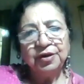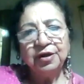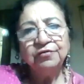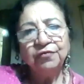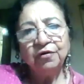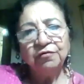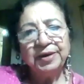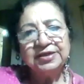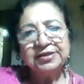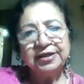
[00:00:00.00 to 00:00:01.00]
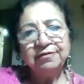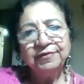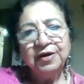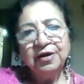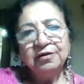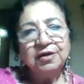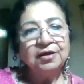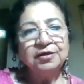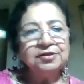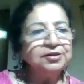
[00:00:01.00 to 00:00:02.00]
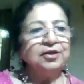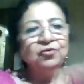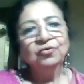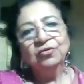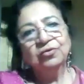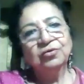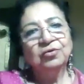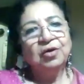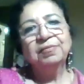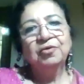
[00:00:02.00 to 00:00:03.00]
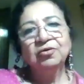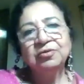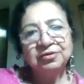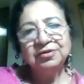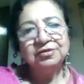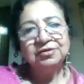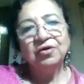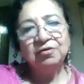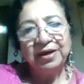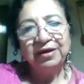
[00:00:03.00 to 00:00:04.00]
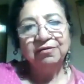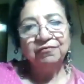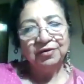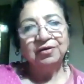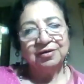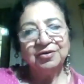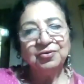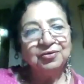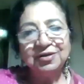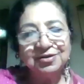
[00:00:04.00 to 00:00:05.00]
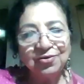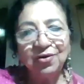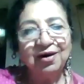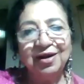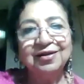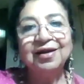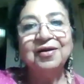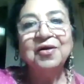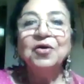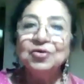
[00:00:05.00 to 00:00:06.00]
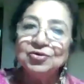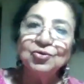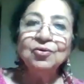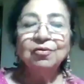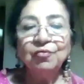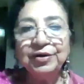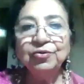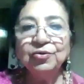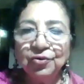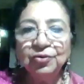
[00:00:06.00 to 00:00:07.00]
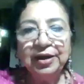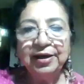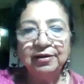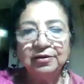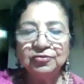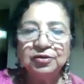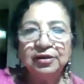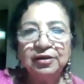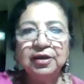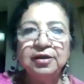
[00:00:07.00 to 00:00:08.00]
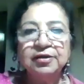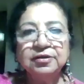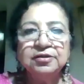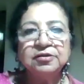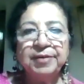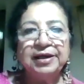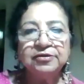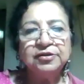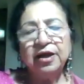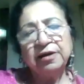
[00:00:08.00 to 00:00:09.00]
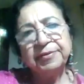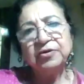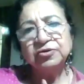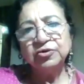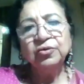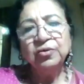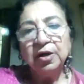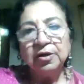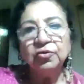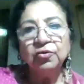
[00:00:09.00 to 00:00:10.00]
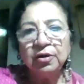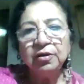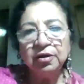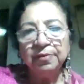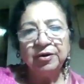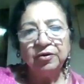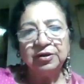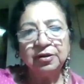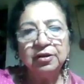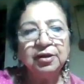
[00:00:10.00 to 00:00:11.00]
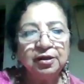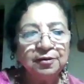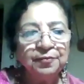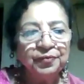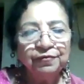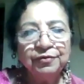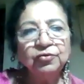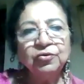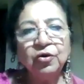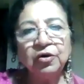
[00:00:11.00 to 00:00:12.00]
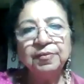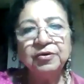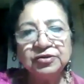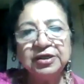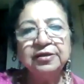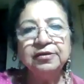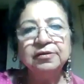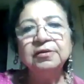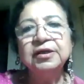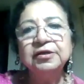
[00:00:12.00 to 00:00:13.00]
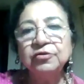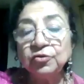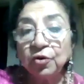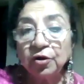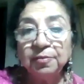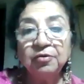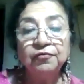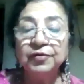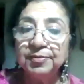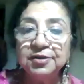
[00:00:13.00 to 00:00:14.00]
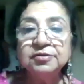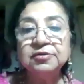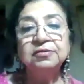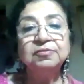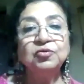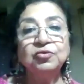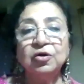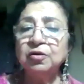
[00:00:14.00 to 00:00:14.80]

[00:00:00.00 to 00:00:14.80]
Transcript: involved myself, rather than saying, oh, no, I'm not, this is not my work, it's not like that. So when you do that, then there's a balancing act, because you learn about it. Now that when you talk about gender and you talk about feminism, you